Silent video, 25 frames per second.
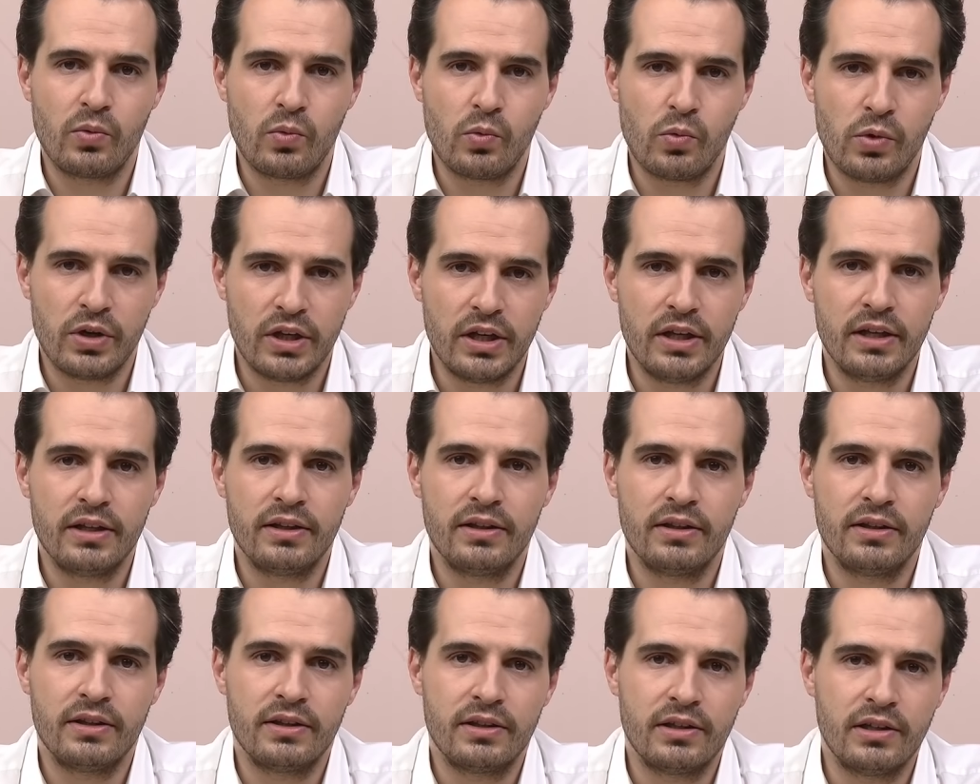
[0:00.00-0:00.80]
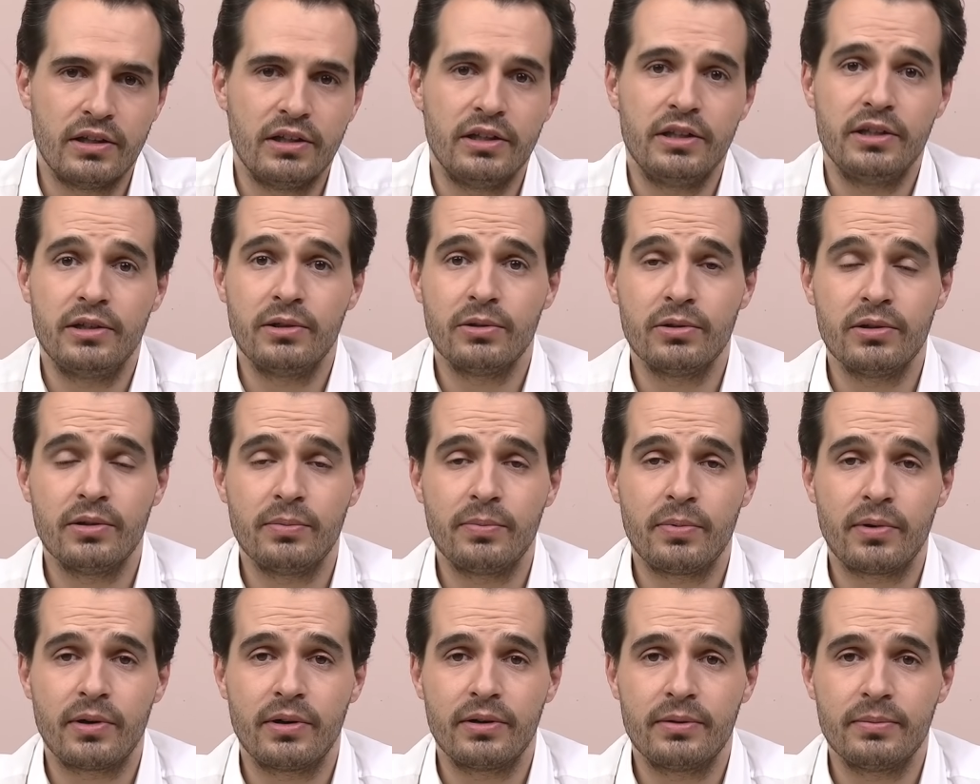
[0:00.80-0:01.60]
within the legal
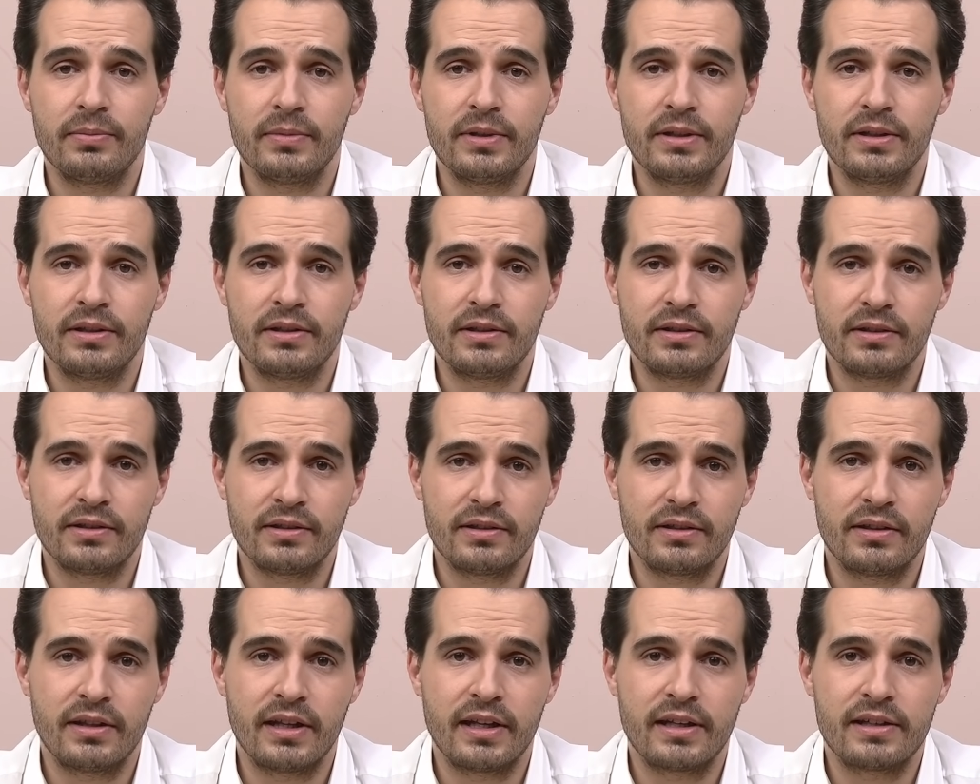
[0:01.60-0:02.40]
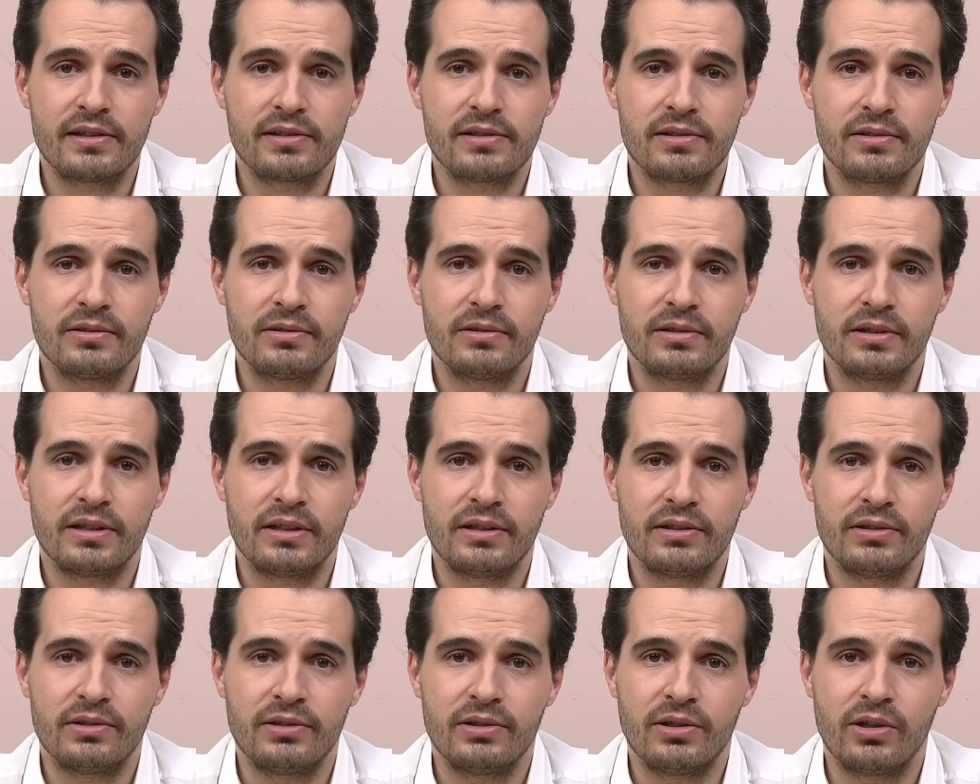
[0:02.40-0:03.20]
department at Nexo,
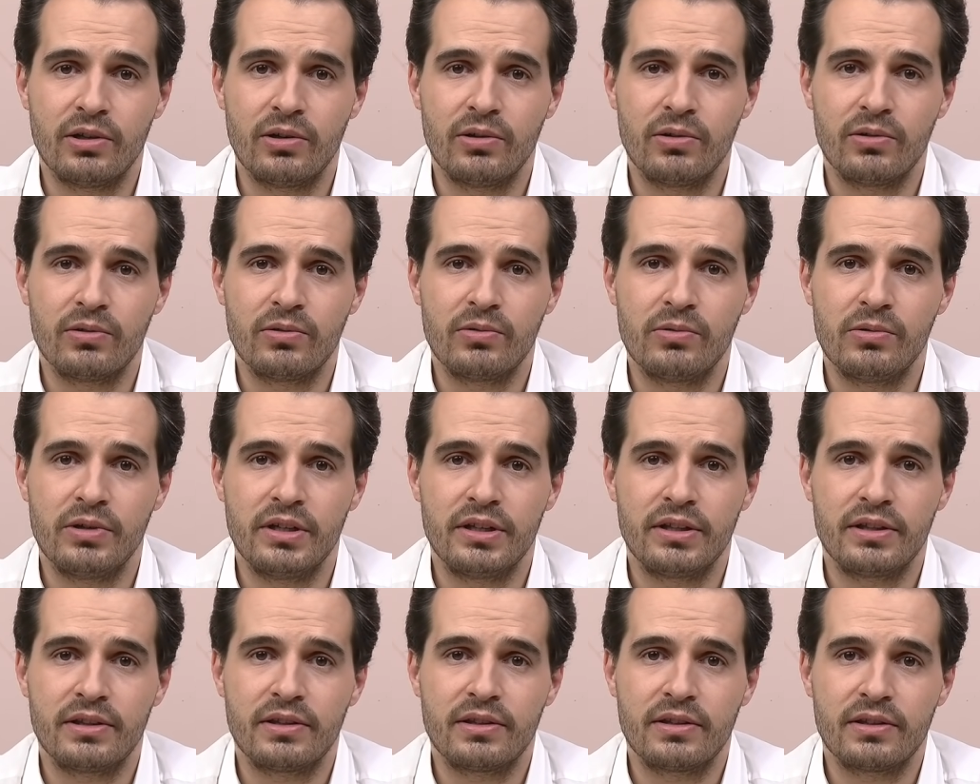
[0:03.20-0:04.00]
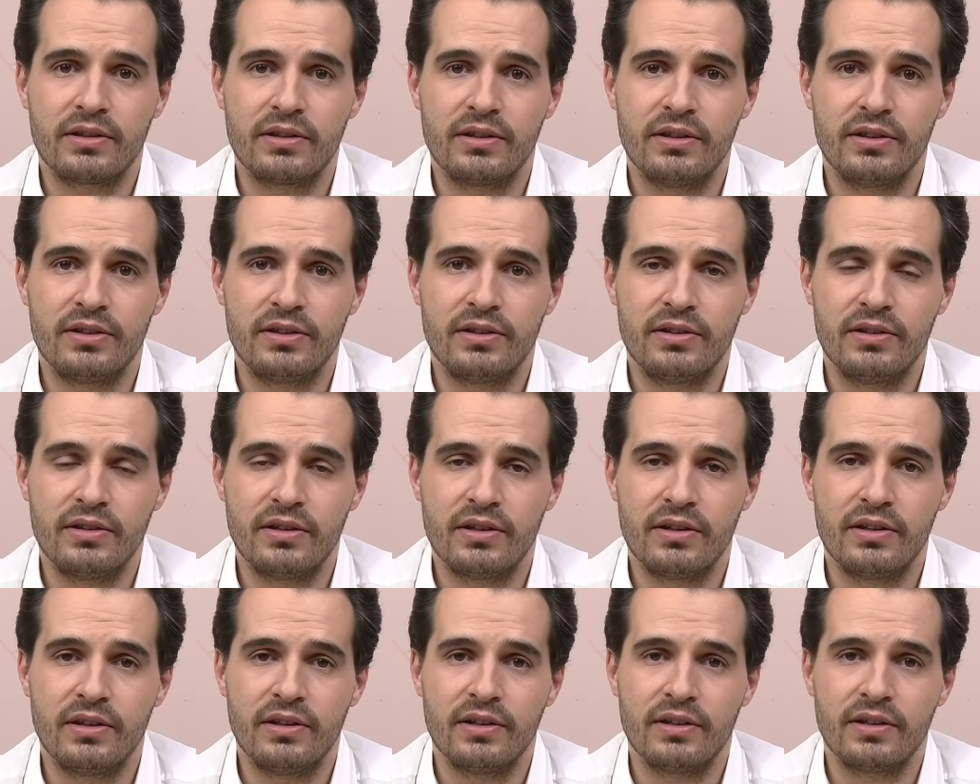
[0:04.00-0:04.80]
and with
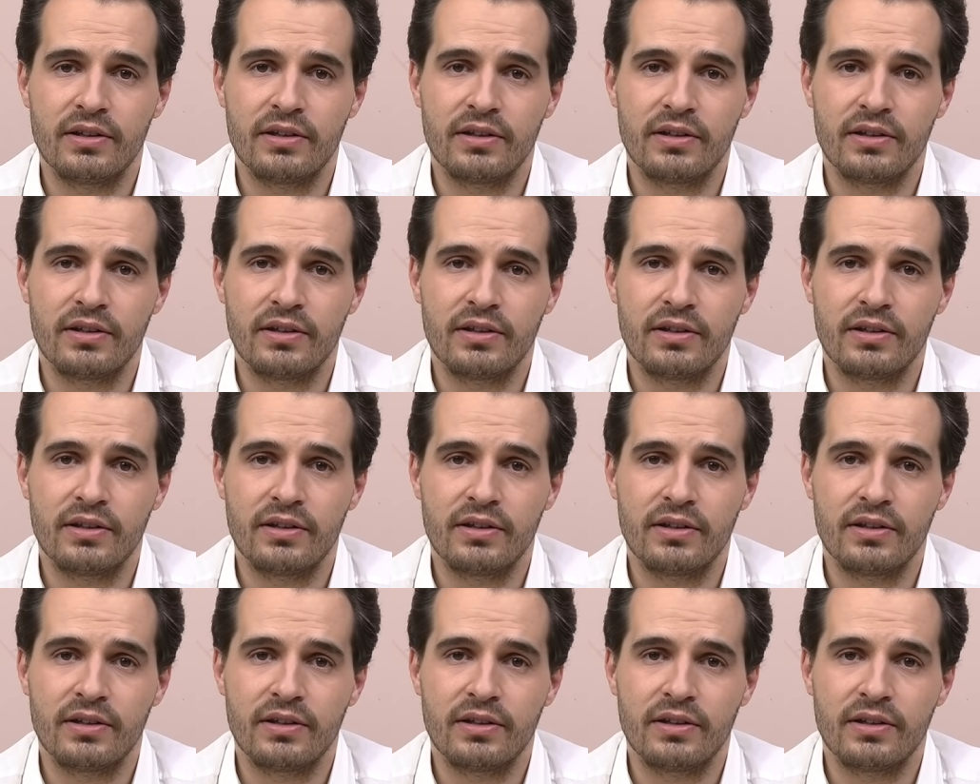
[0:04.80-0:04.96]
the